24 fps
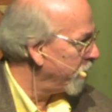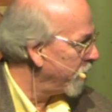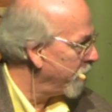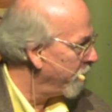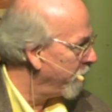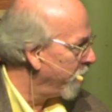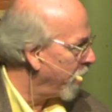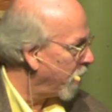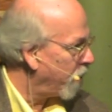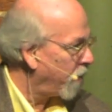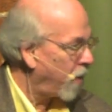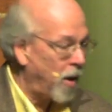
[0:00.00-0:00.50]
and the
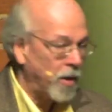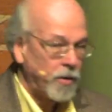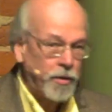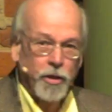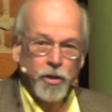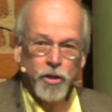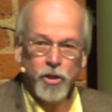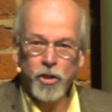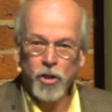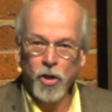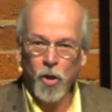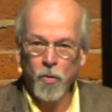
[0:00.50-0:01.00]
middle bronze,
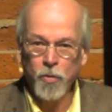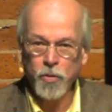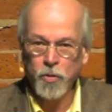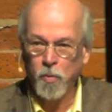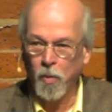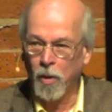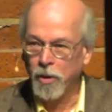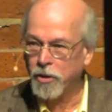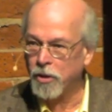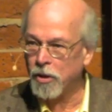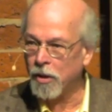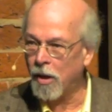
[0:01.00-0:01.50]
and shows
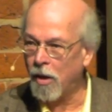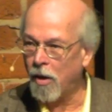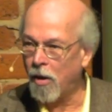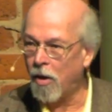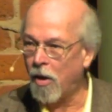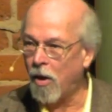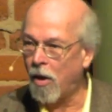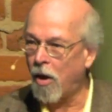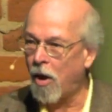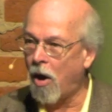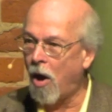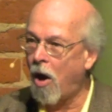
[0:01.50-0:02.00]
what's
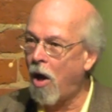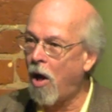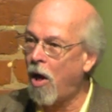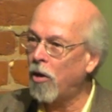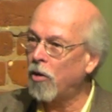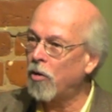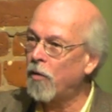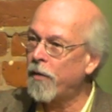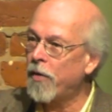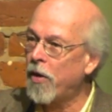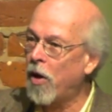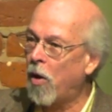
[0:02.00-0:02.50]

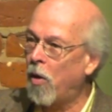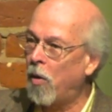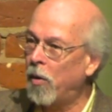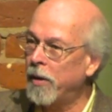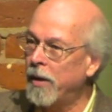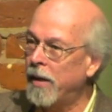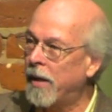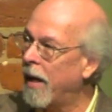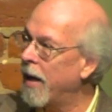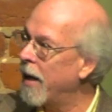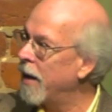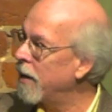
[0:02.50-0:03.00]
all over the
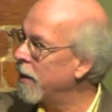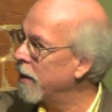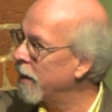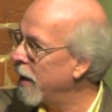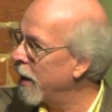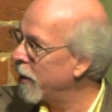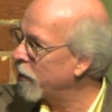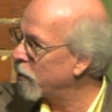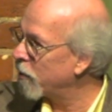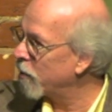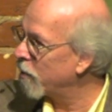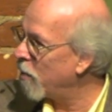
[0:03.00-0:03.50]
Holy Land. And
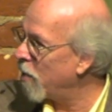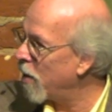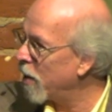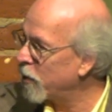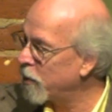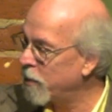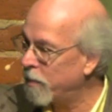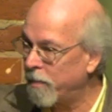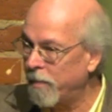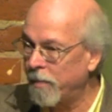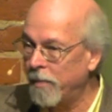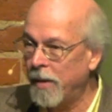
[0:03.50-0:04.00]
guess
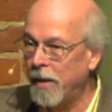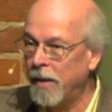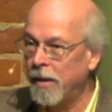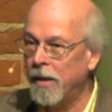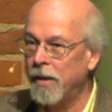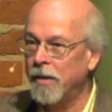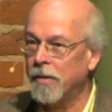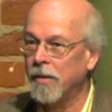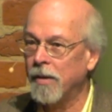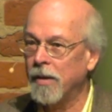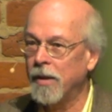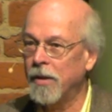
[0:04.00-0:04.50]
what?
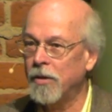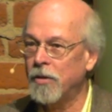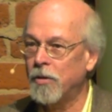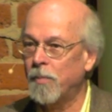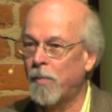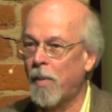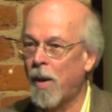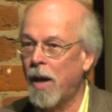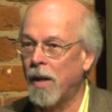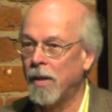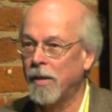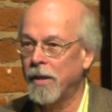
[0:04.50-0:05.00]
His
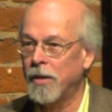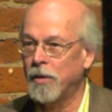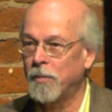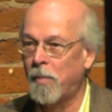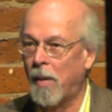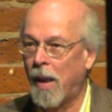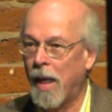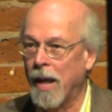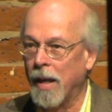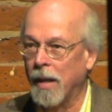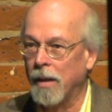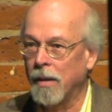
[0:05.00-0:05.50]
spot is
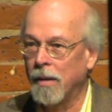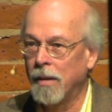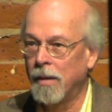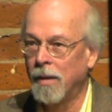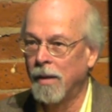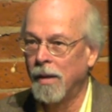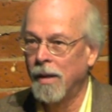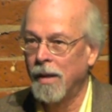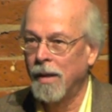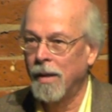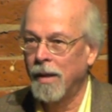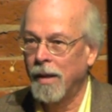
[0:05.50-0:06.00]
blank.
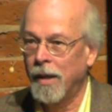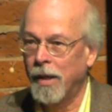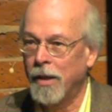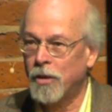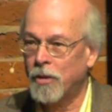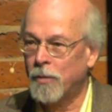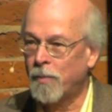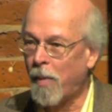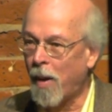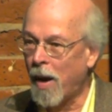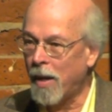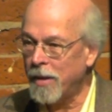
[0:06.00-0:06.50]
His
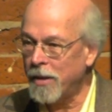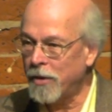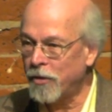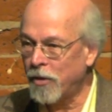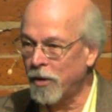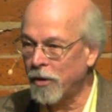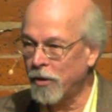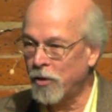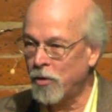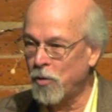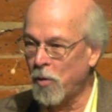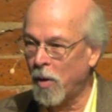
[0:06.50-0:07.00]
spot east
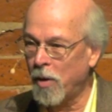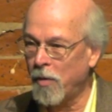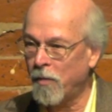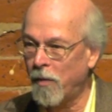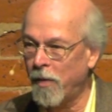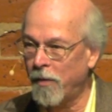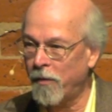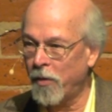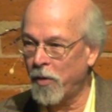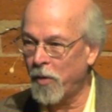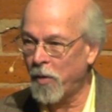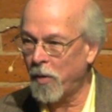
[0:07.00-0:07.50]
of the Jordan
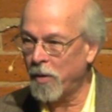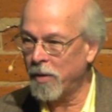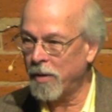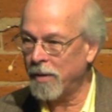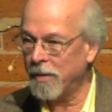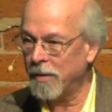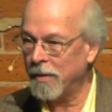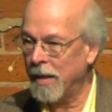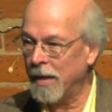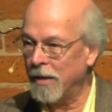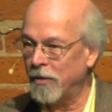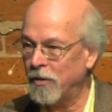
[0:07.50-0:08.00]
River, north of
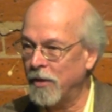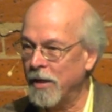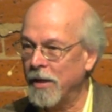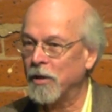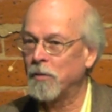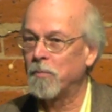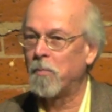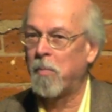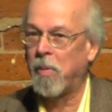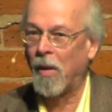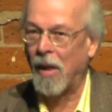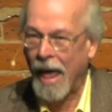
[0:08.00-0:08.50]
the Dead Sea,
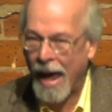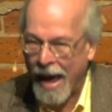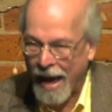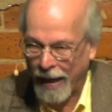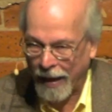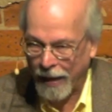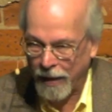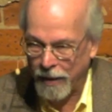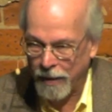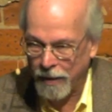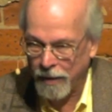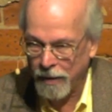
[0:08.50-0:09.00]
is
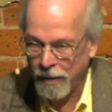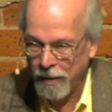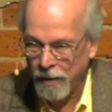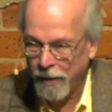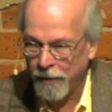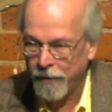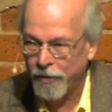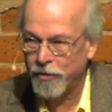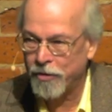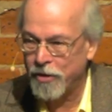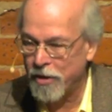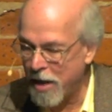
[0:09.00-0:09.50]
blank.
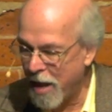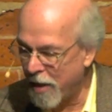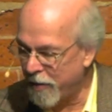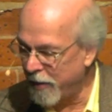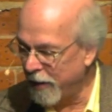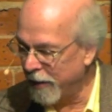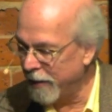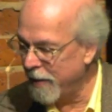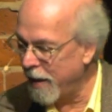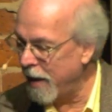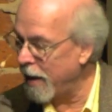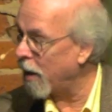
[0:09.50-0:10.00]
There's
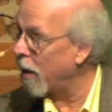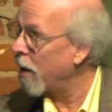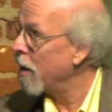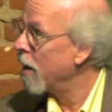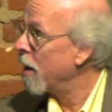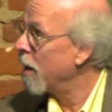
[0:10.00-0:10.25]
nothing there.